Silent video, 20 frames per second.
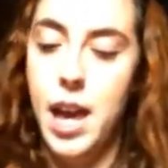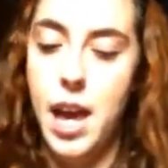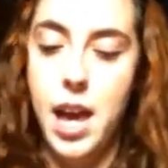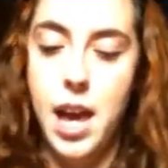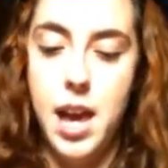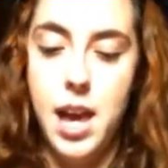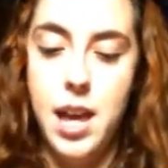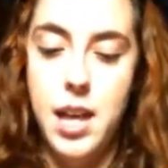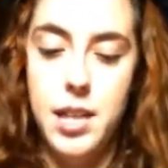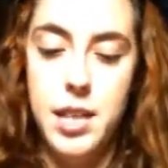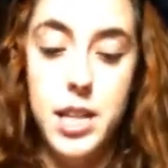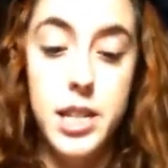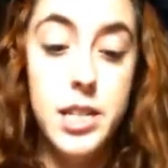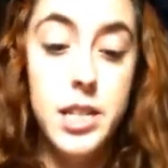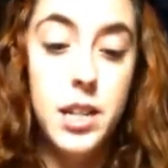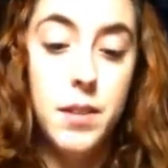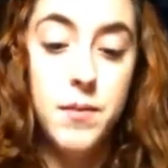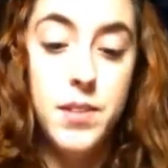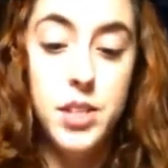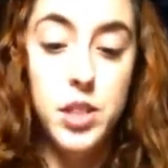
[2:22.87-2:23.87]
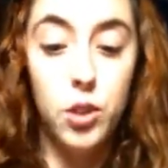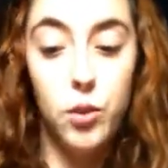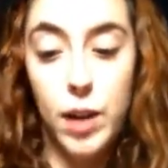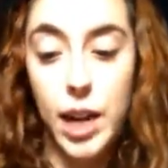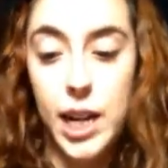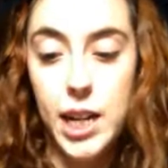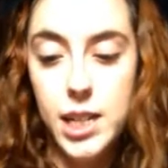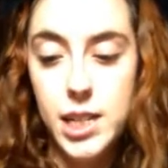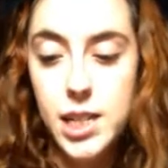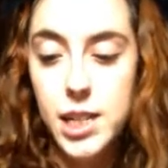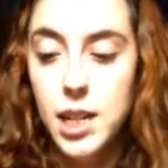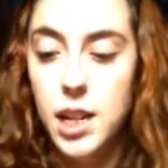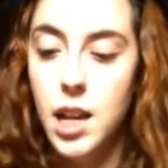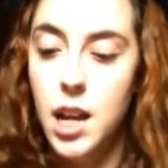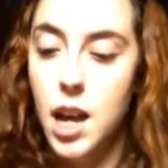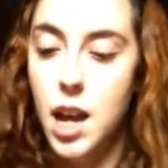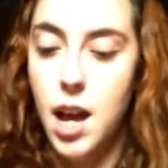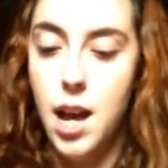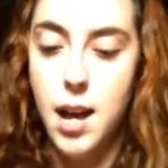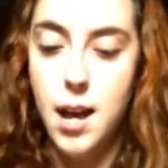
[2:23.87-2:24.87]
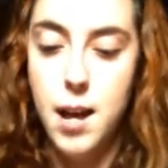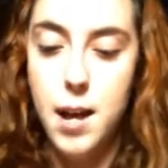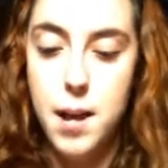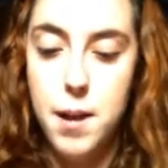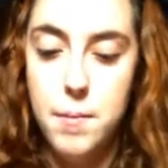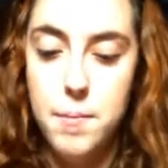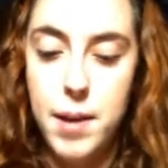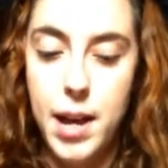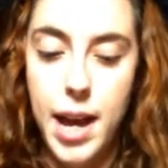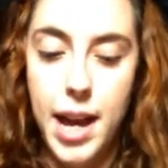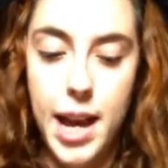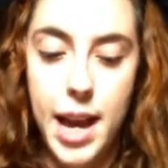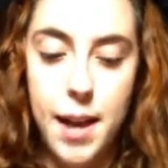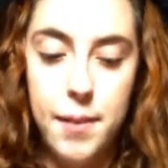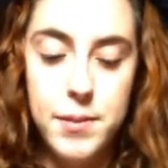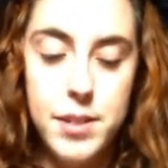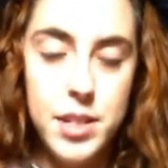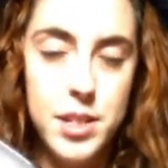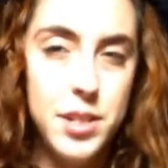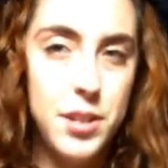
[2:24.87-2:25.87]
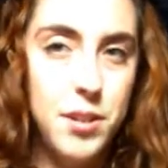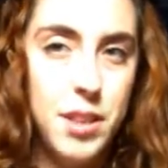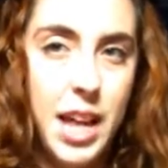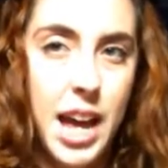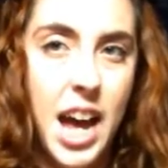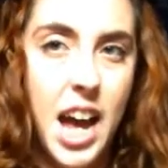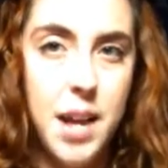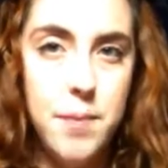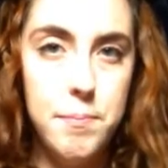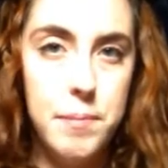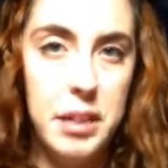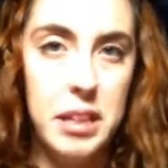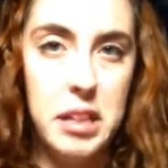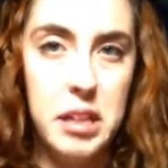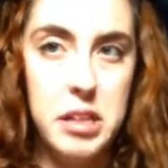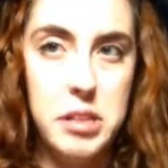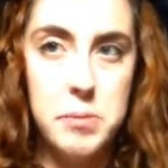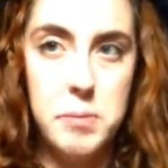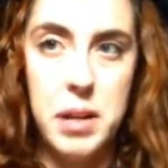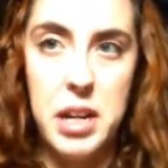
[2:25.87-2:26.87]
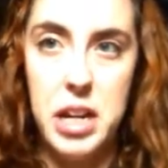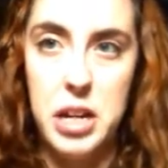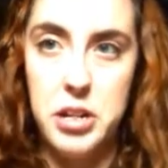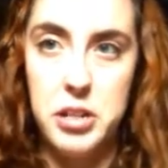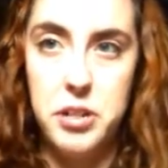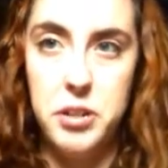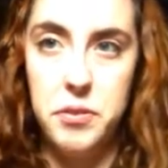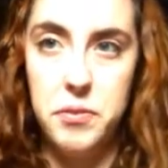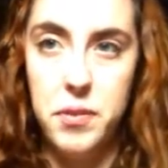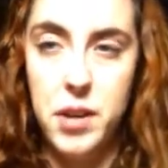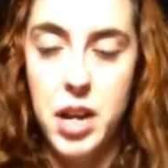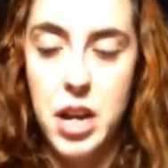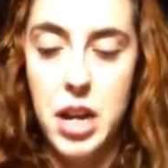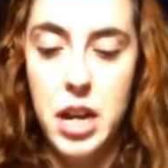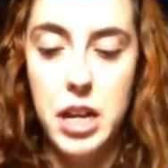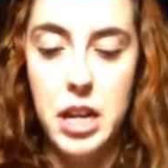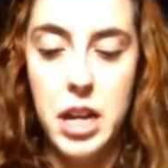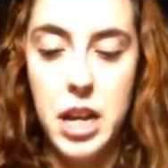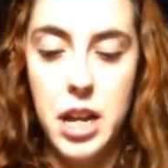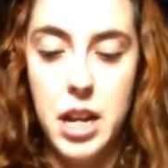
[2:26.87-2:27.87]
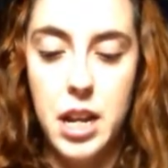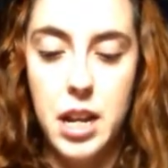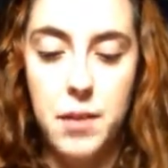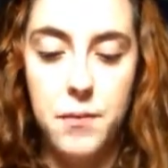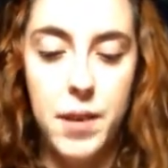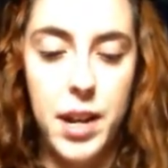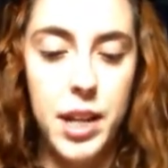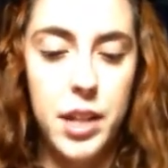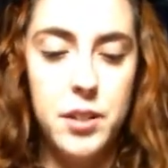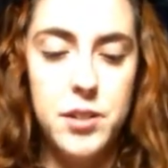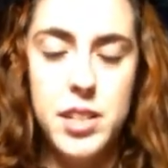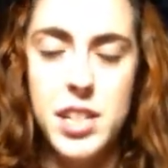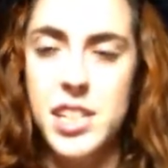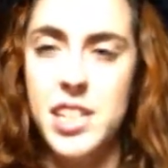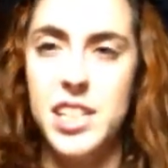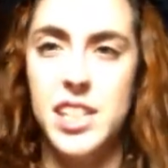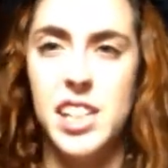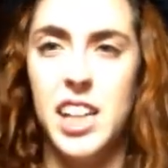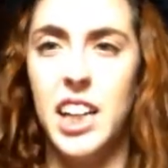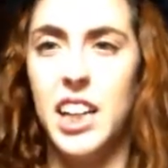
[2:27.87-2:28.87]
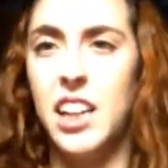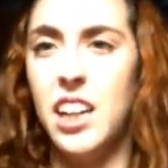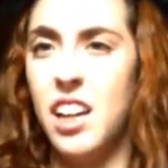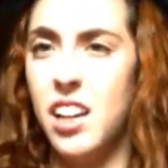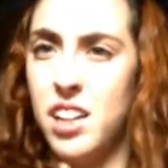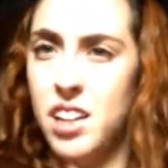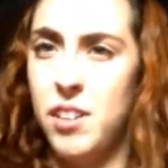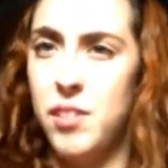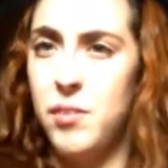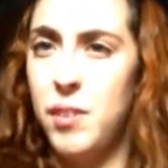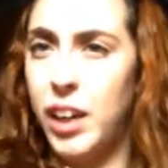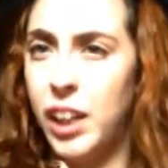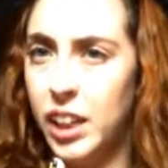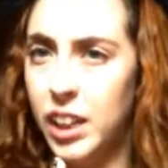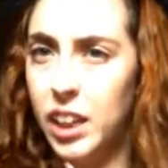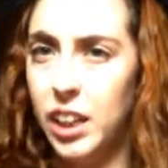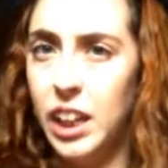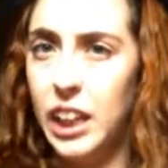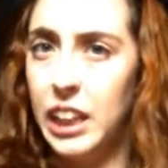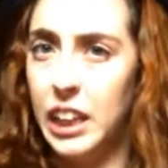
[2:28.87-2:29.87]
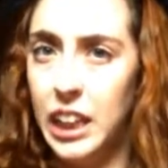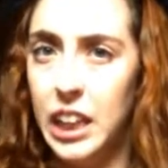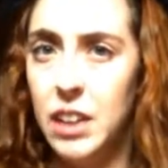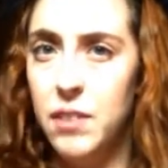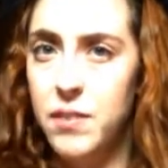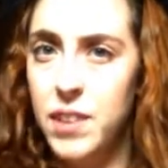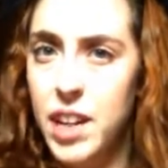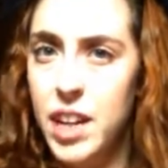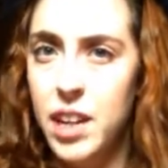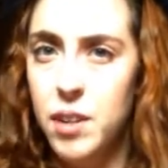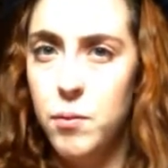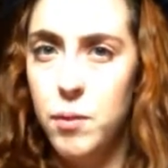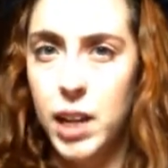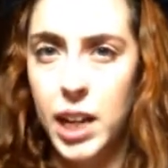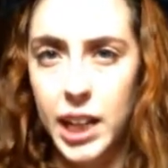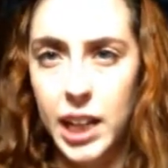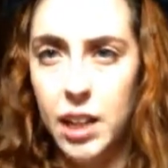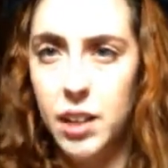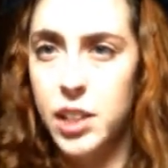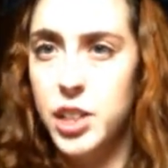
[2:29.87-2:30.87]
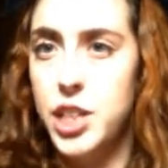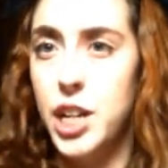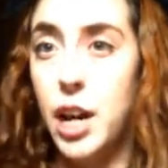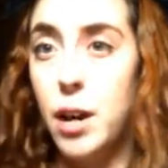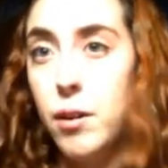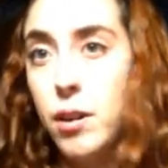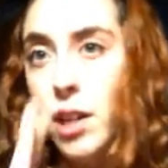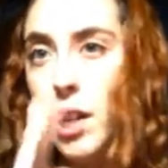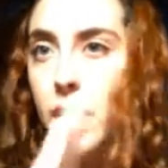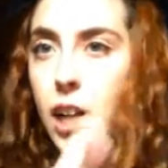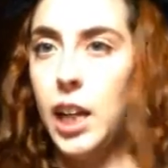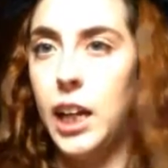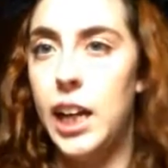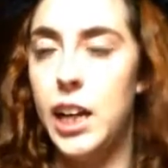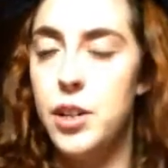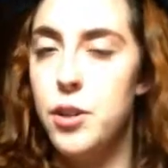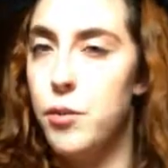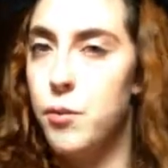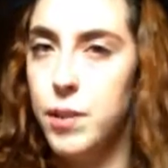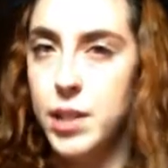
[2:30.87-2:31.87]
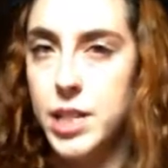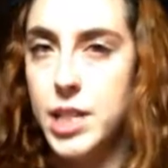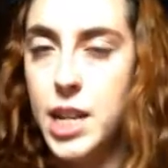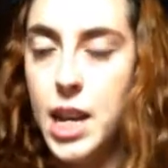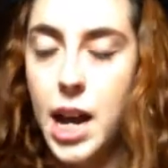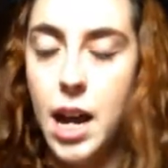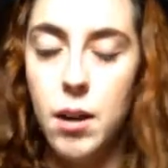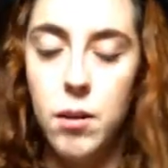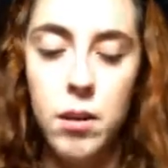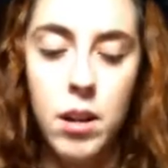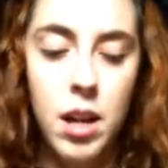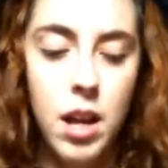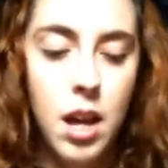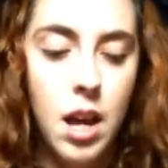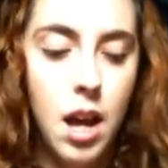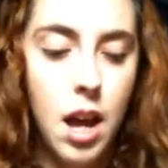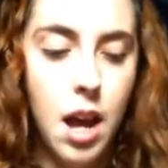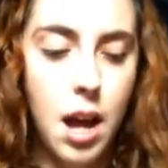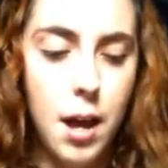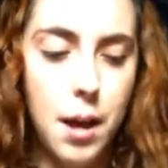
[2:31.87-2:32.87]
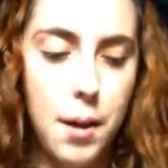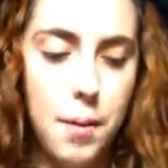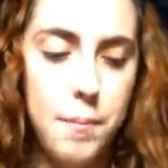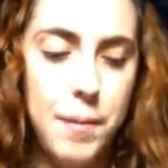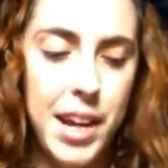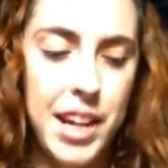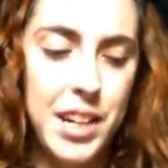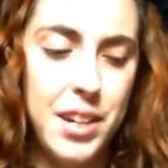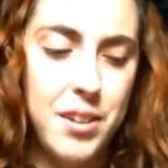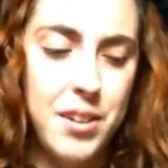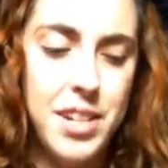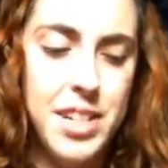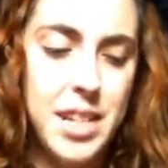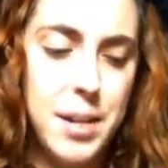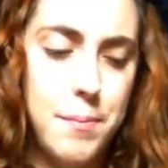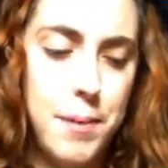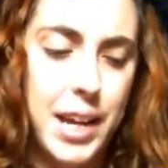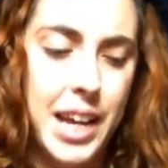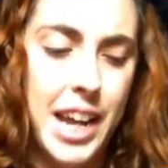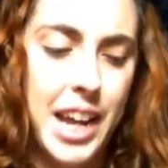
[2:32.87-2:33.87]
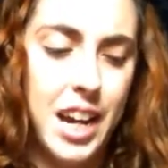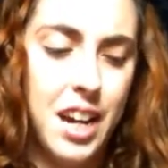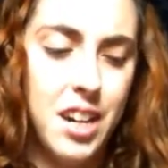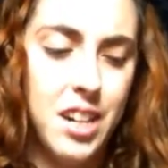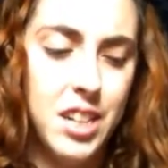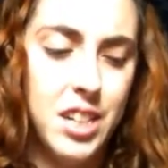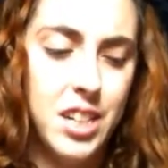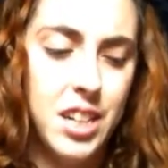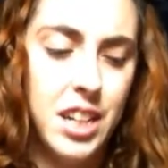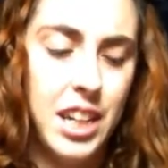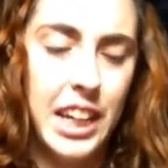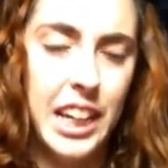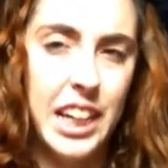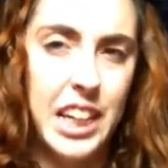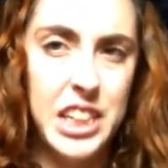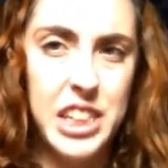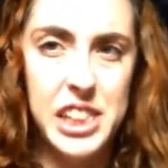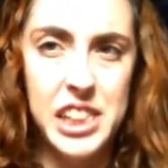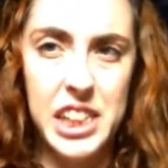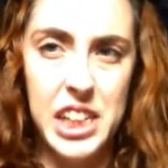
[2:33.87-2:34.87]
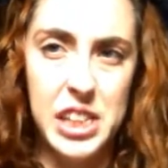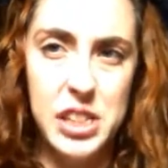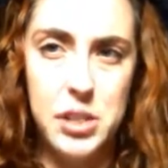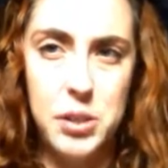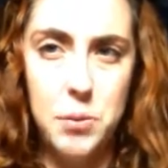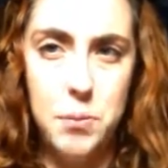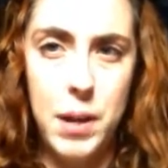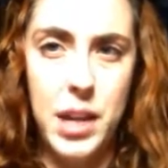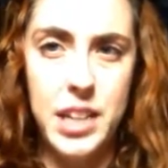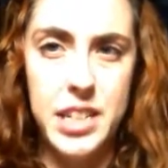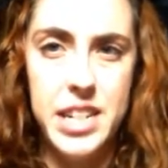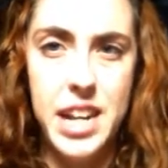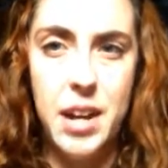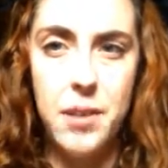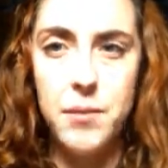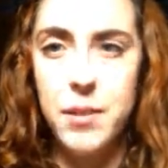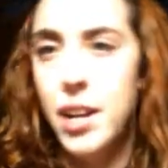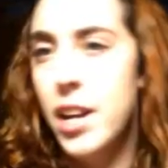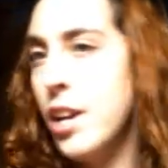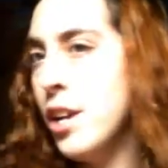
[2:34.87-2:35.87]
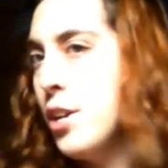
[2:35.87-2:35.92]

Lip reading: And this stuff is great. I have to do that because my hair is too fine, and if I use this as like a regular like leave-in when I get out of the shower and like I don't rinse it out, I notice that my hair, like, it just gets too weighed down.